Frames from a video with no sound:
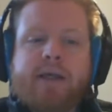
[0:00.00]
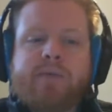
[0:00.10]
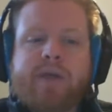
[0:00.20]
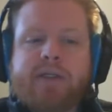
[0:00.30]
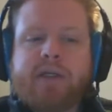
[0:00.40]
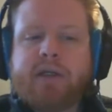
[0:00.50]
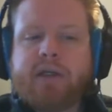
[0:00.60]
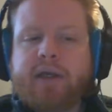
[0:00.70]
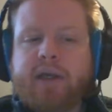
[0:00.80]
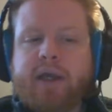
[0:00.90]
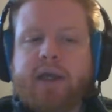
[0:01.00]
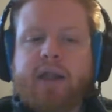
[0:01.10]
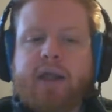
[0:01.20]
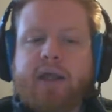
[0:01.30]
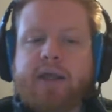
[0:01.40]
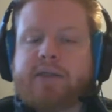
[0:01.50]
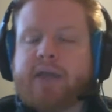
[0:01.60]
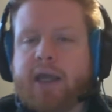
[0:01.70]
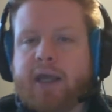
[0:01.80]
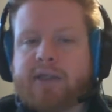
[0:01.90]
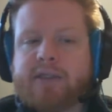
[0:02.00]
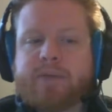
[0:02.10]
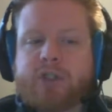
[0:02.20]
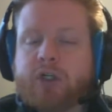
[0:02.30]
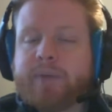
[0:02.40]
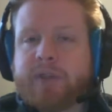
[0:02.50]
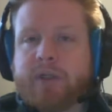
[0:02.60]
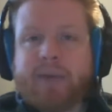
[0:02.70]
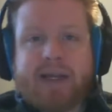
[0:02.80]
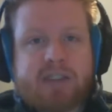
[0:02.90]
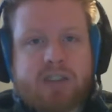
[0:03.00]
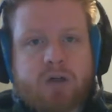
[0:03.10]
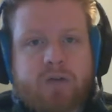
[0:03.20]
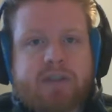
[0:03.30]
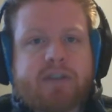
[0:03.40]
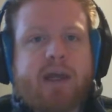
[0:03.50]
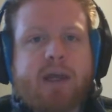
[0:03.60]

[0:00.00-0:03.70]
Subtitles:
basically it is a subscription-based service that